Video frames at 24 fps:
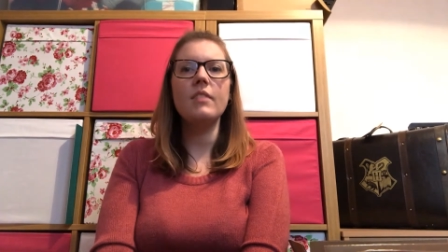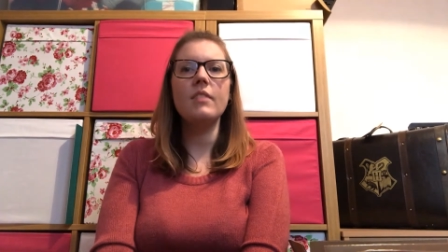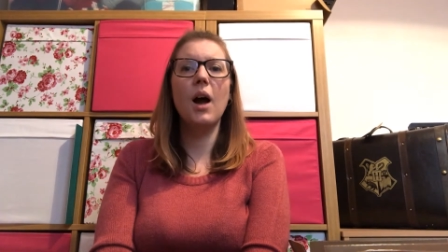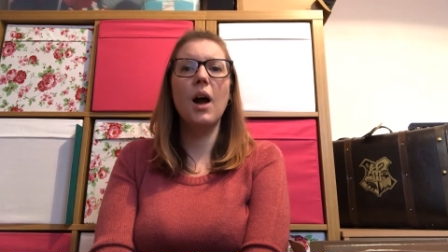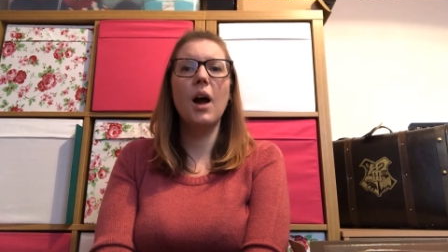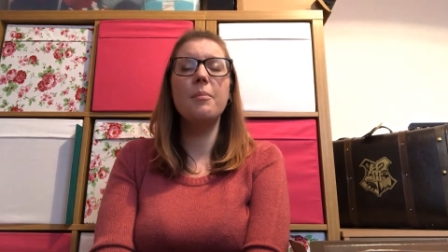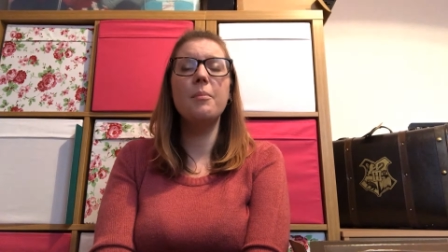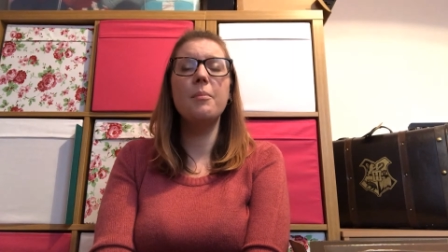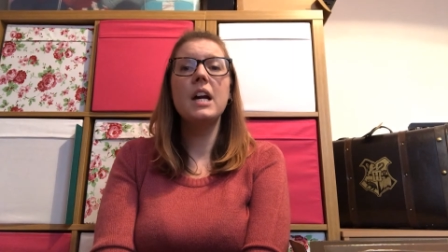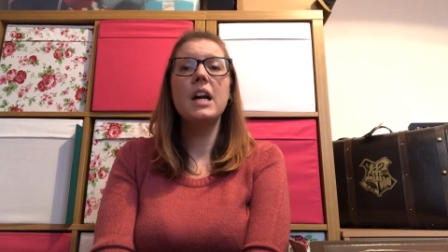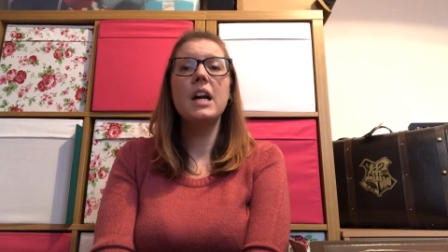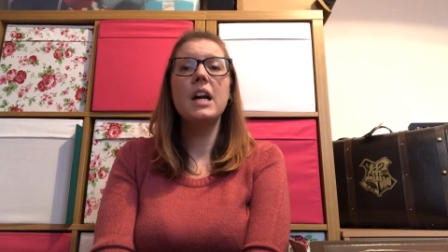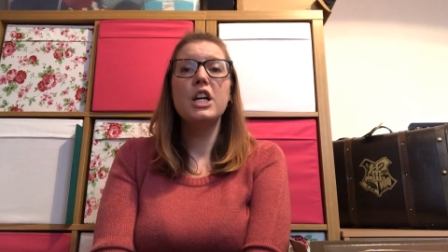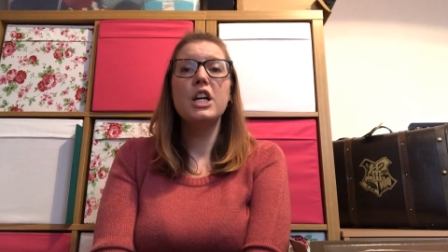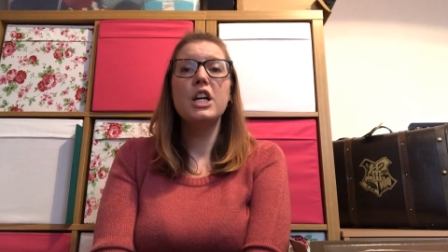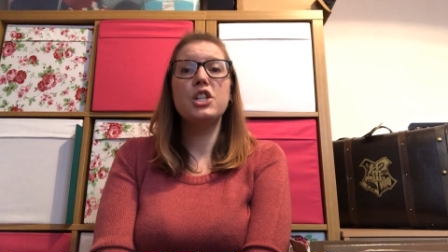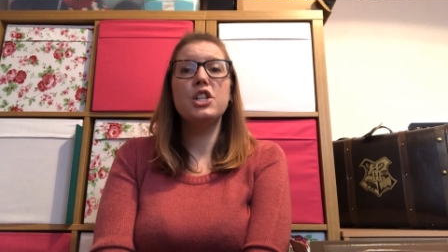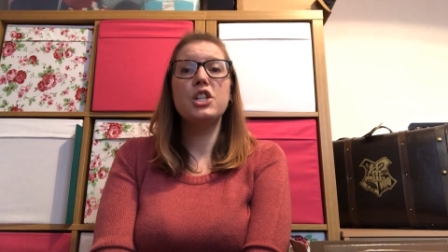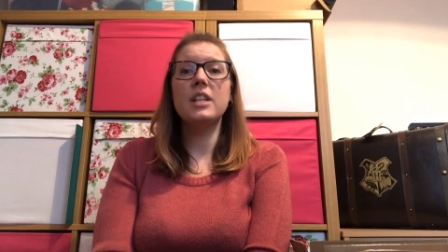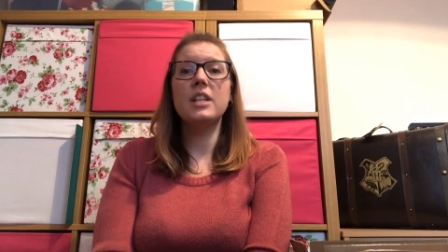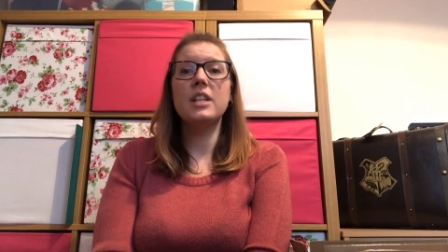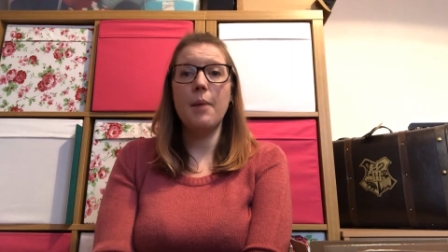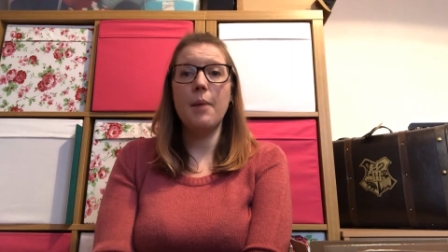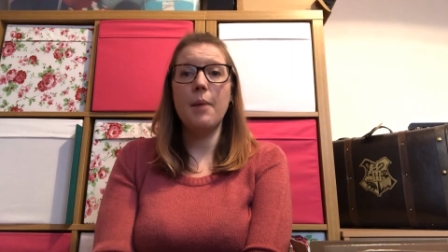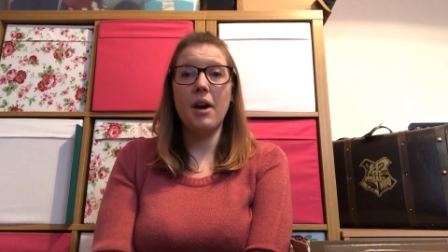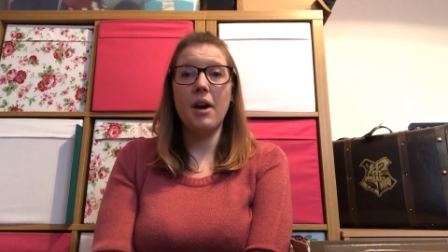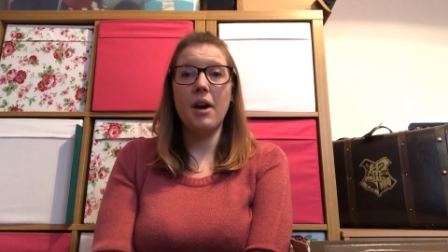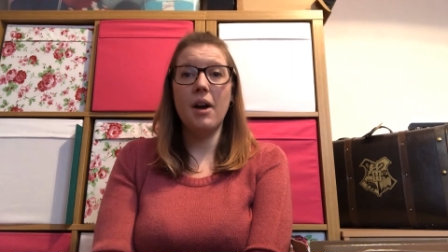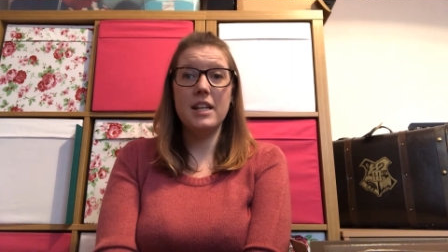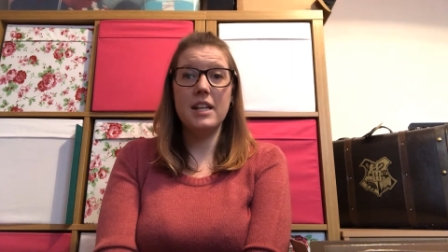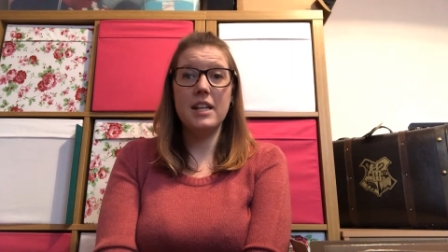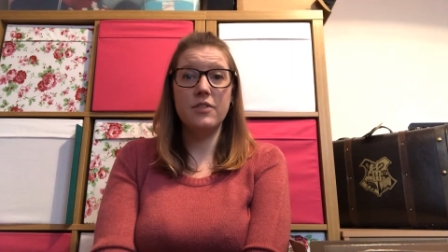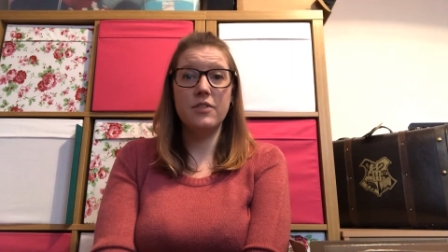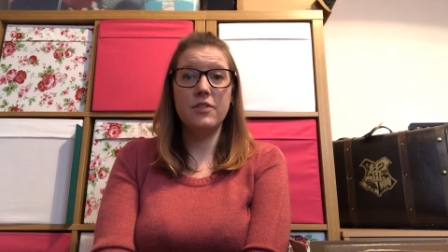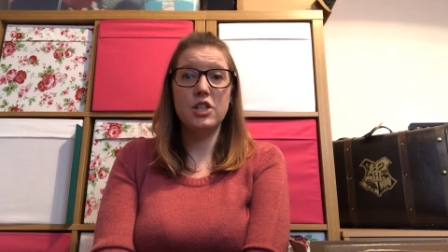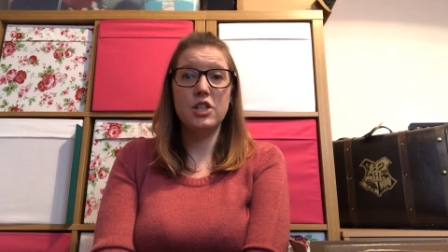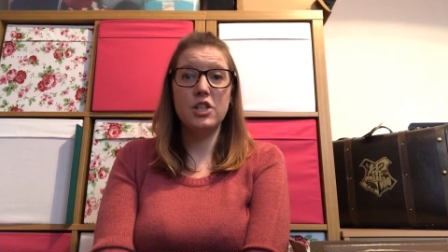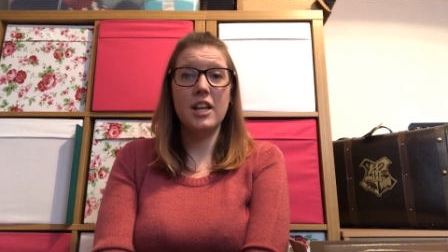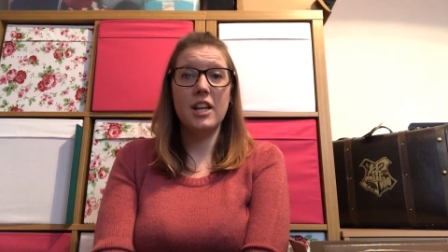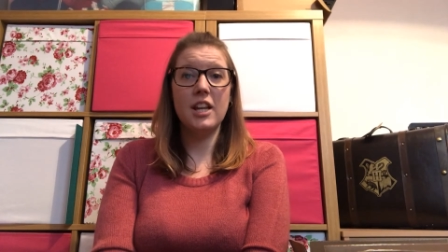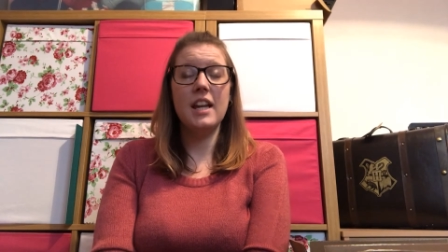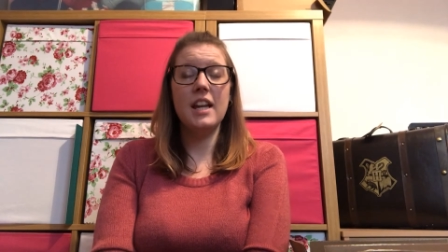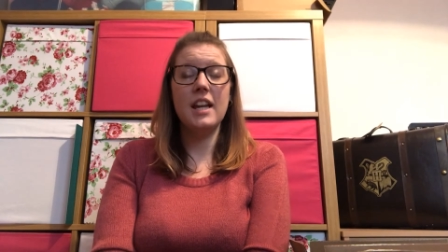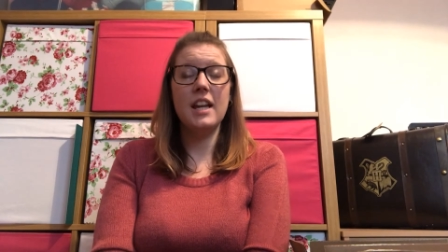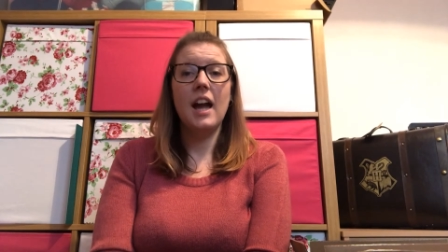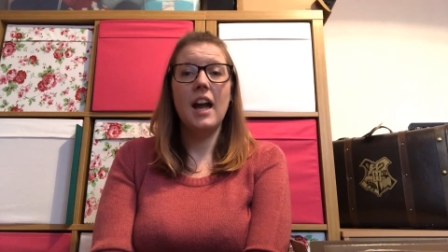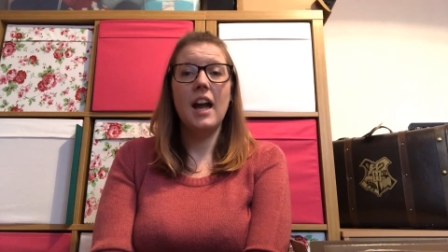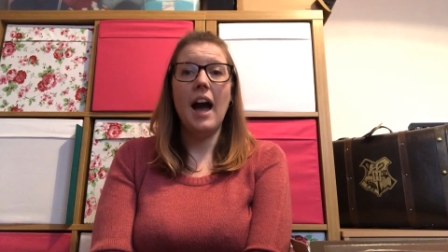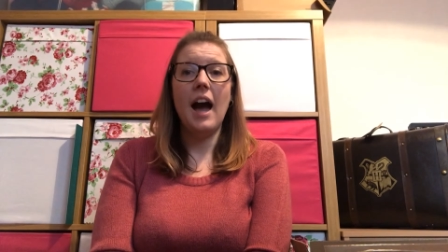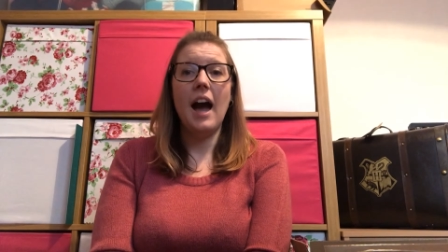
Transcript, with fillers: Um, so you can now buy it individually